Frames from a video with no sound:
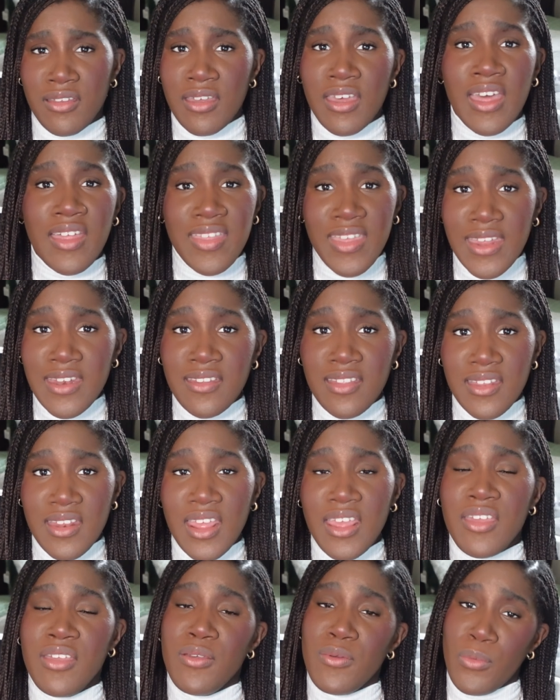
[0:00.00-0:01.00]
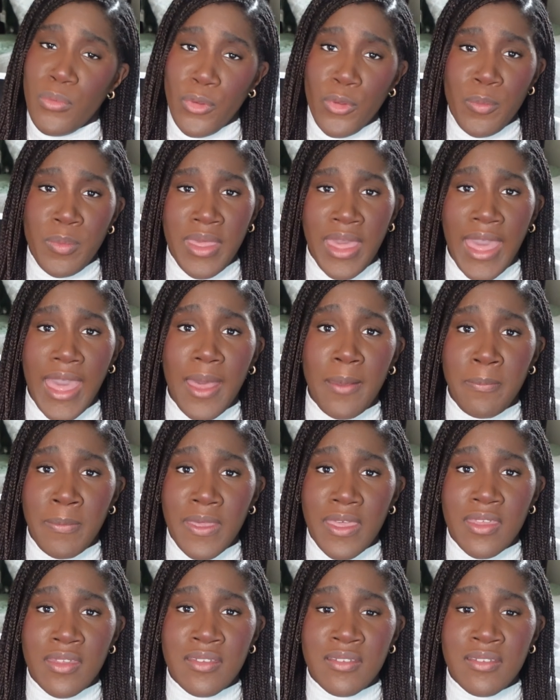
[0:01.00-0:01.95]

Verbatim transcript: at the end of the day, you will be happy.